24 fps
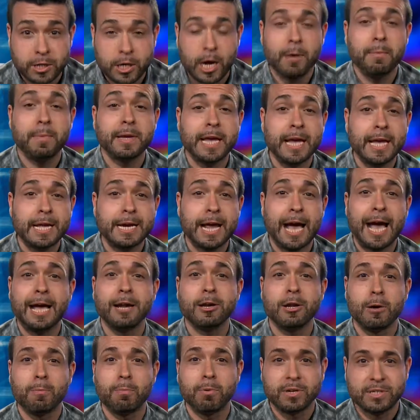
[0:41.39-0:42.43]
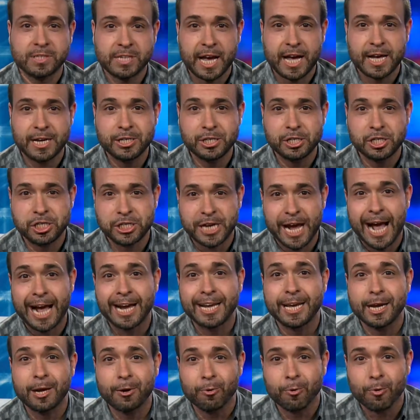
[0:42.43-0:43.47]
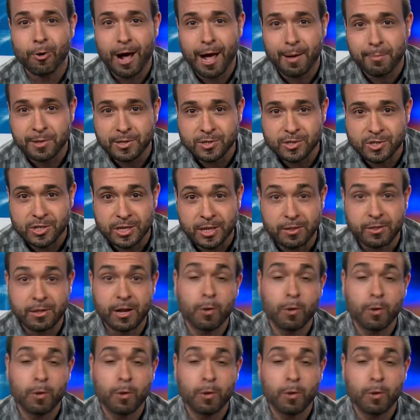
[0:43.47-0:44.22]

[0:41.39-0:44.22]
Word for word: Coming in at number 10, Jackie Robinson.